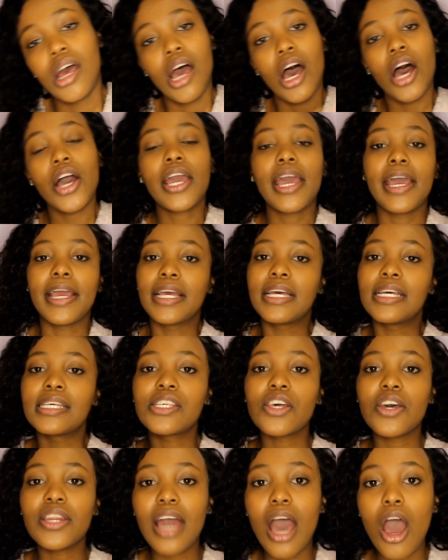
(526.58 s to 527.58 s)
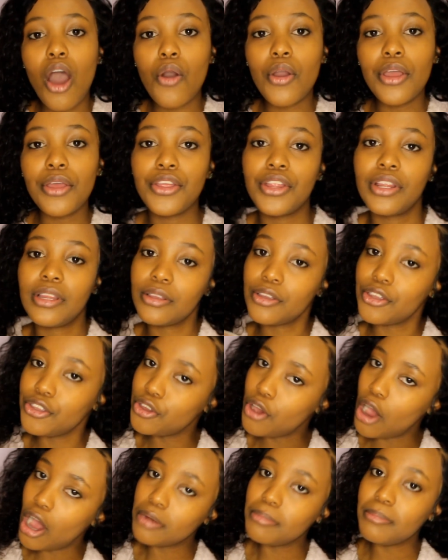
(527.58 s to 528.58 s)
Okay, so now
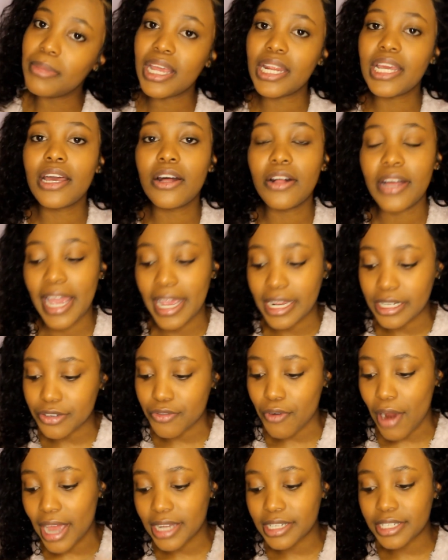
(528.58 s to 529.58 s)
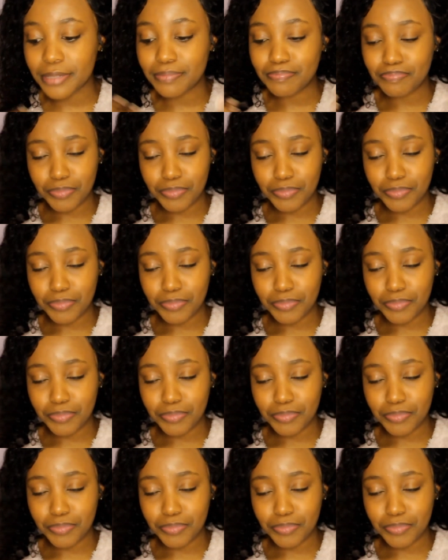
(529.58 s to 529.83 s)
you're on medical aid, right?